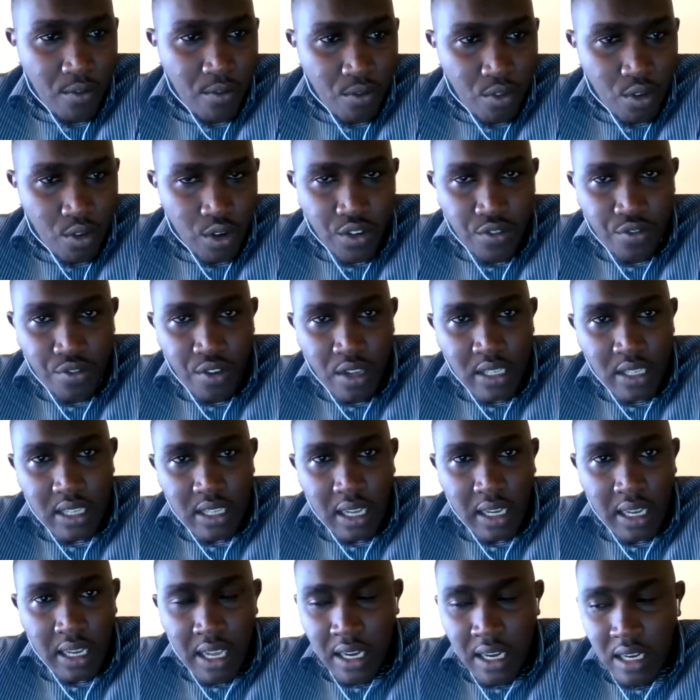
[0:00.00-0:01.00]
for defense
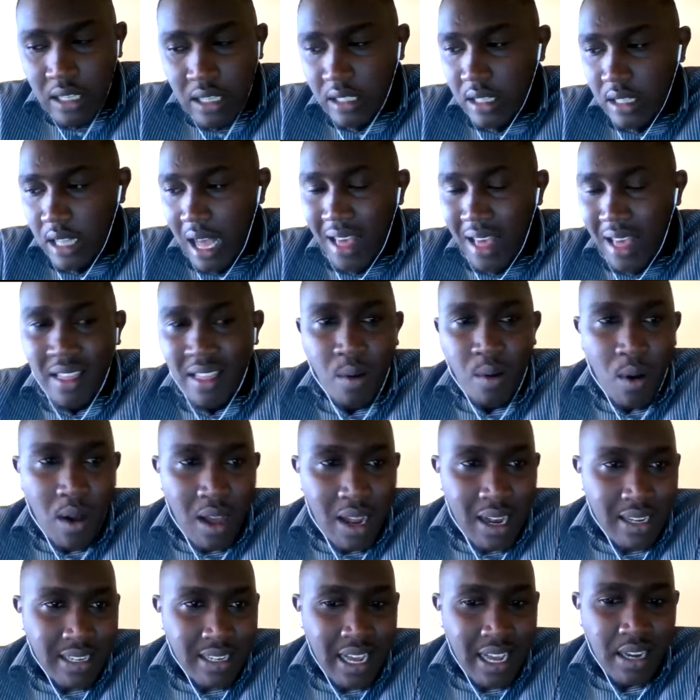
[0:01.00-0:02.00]
against other
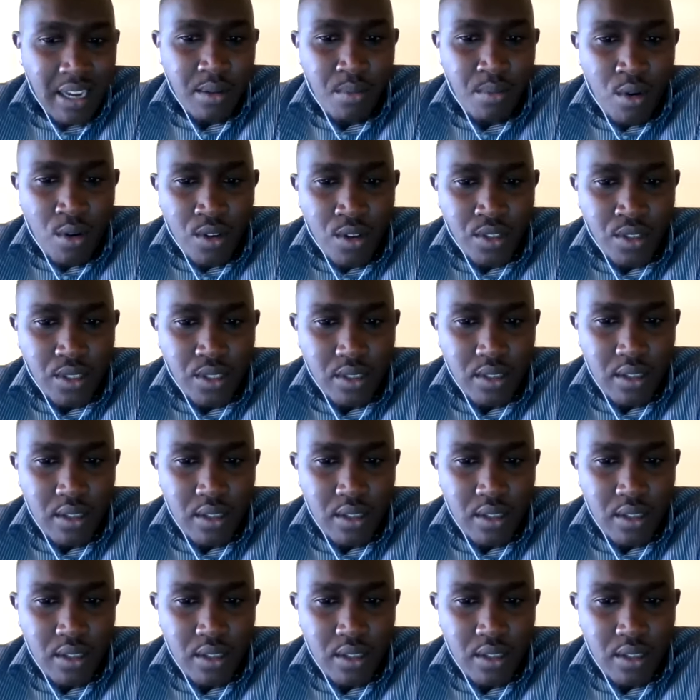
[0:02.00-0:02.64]
wild animals.